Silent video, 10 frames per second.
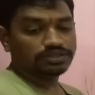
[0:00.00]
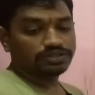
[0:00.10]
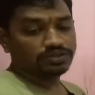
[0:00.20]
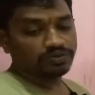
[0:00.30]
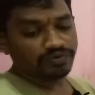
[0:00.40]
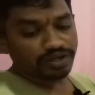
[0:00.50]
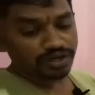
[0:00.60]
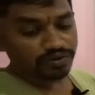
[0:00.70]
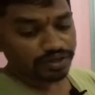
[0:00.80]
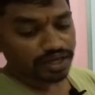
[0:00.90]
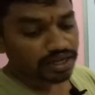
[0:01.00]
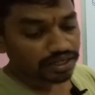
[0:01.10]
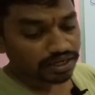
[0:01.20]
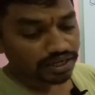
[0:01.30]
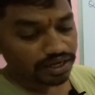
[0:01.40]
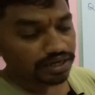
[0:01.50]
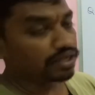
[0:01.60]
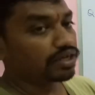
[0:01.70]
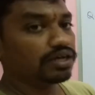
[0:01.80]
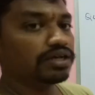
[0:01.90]
So we need to calculate
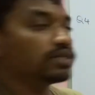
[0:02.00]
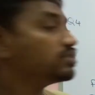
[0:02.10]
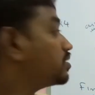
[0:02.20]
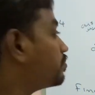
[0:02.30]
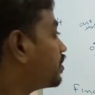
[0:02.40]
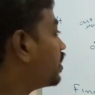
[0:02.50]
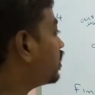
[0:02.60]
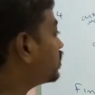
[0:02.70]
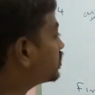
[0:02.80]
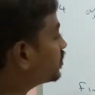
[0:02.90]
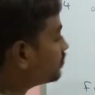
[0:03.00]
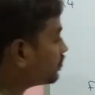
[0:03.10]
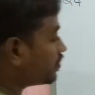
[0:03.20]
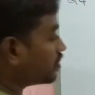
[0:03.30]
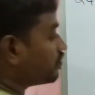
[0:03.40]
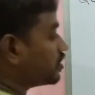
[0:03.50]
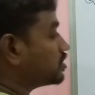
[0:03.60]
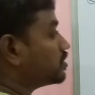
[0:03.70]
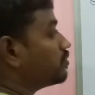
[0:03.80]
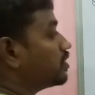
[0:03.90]
a separate shift for
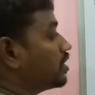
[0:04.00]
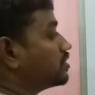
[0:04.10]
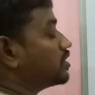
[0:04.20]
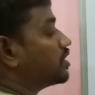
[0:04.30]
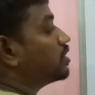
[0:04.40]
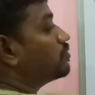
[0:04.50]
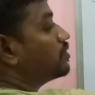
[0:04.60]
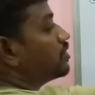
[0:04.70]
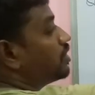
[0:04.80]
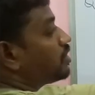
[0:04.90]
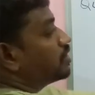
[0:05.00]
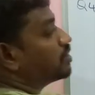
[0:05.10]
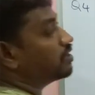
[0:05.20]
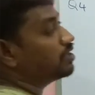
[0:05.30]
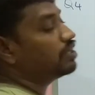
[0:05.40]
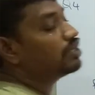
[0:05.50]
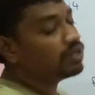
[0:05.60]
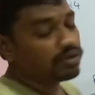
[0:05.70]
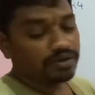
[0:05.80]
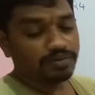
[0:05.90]
first one and second one and the
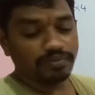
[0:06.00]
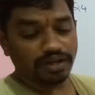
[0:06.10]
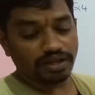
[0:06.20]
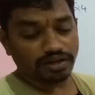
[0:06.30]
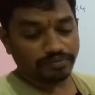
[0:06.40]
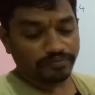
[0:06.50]
mirror.